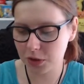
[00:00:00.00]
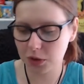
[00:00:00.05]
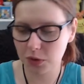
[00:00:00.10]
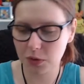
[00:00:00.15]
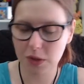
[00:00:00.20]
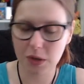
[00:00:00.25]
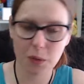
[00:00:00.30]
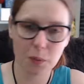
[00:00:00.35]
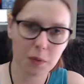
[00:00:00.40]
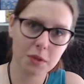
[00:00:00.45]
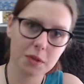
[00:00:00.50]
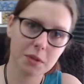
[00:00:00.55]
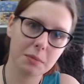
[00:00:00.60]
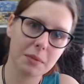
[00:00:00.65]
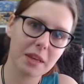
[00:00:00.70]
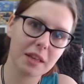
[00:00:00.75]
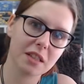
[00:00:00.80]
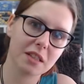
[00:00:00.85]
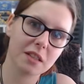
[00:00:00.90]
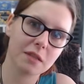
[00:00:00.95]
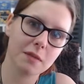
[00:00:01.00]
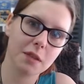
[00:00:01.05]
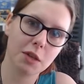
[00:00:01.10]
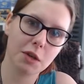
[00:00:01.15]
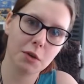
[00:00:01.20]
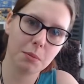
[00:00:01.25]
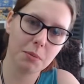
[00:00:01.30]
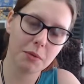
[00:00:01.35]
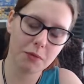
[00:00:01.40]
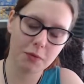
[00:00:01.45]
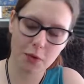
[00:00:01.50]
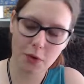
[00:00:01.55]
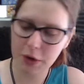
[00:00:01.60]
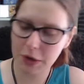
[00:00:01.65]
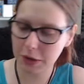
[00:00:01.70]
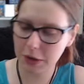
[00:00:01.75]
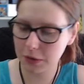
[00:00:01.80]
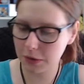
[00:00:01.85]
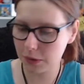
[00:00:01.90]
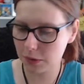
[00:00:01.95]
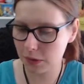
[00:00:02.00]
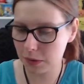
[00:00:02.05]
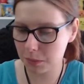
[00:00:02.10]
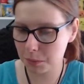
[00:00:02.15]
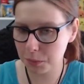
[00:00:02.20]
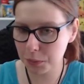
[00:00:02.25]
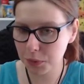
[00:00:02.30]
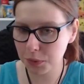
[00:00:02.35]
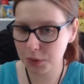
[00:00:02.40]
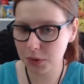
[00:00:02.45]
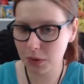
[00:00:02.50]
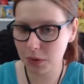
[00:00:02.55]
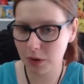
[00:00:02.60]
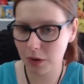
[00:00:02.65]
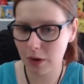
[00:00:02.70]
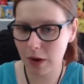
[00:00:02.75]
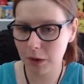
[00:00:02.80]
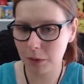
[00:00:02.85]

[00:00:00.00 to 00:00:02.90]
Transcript: do and I want to make this video before I go on Moesgaard.